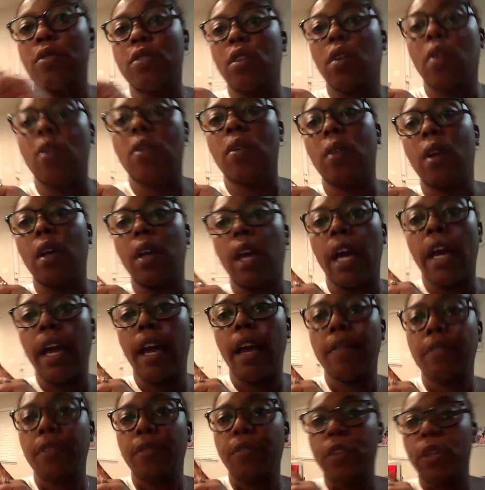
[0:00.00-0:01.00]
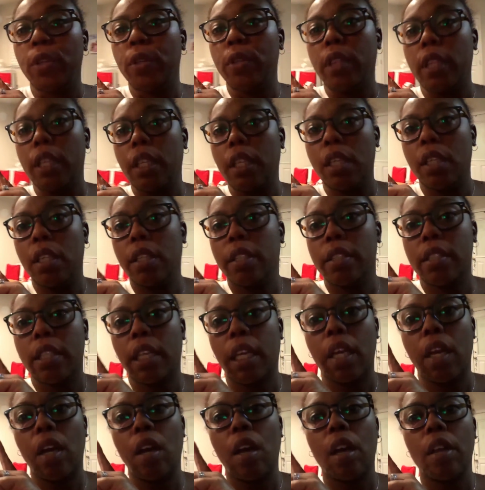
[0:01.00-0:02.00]
So I have a few things
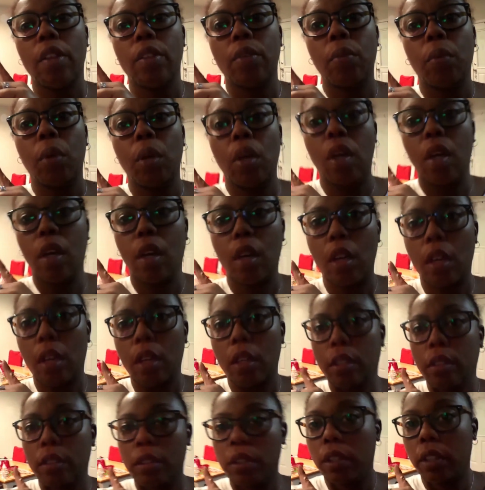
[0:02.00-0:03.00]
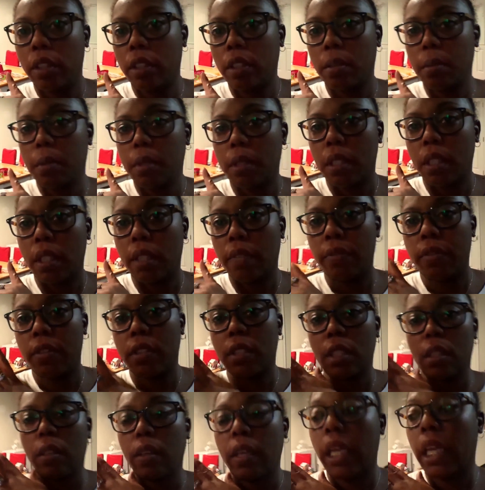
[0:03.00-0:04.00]
like on the wall. There's some stuff
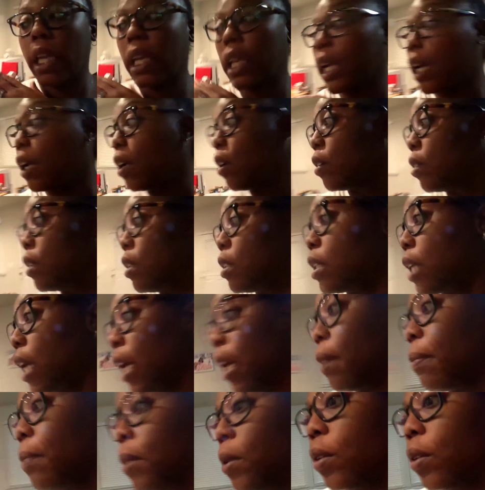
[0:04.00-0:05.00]
still hanging out on the table